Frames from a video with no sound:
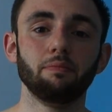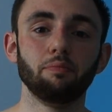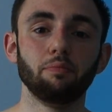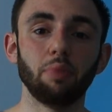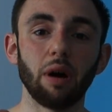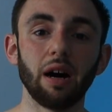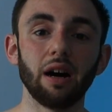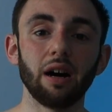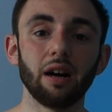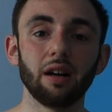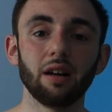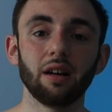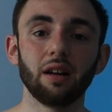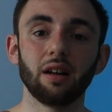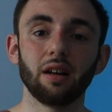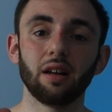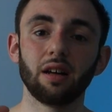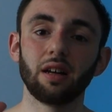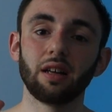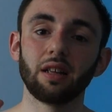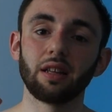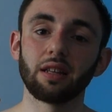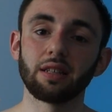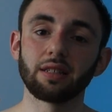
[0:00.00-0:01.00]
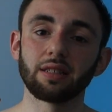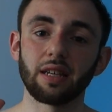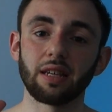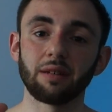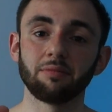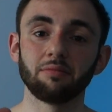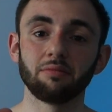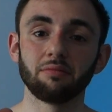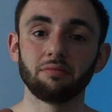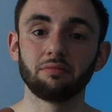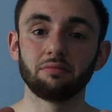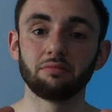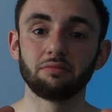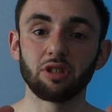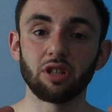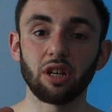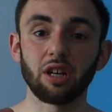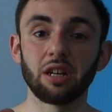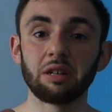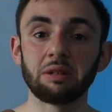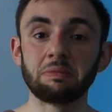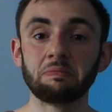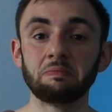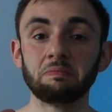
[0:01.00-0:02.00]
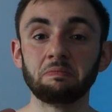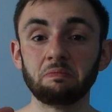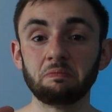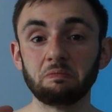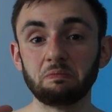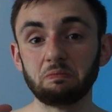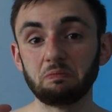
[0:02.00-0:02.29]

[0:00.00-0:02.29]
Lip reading: But at the same time,